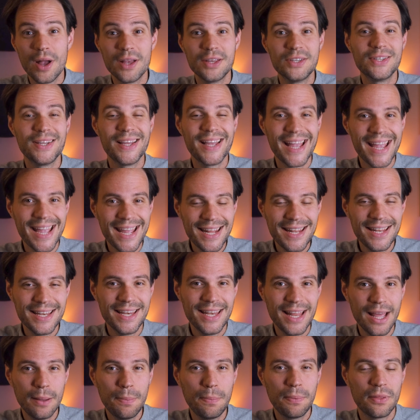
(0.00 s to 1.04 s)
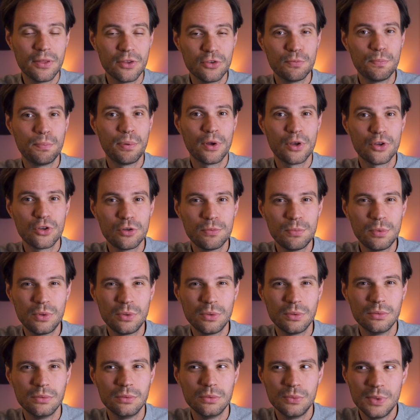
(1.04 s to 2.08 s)
as in-depth as
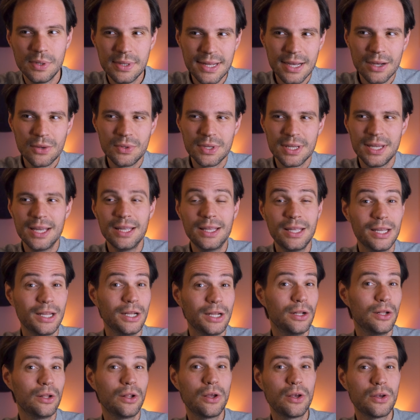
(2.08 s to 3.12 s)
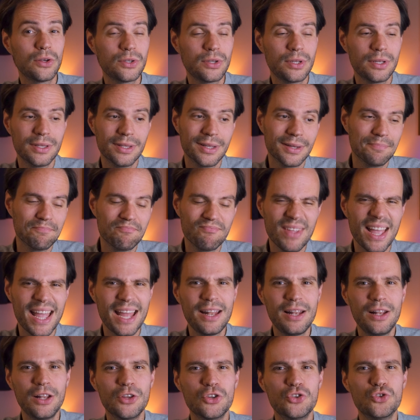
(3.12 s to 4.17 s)
possible without getting lost in the
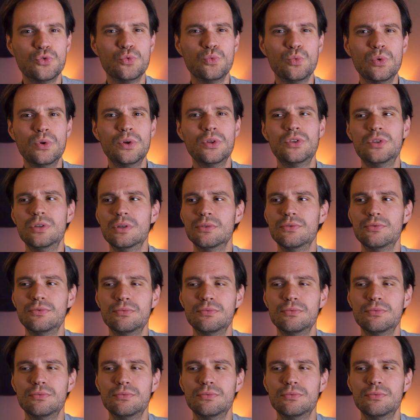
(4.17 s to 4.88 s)
endless woods of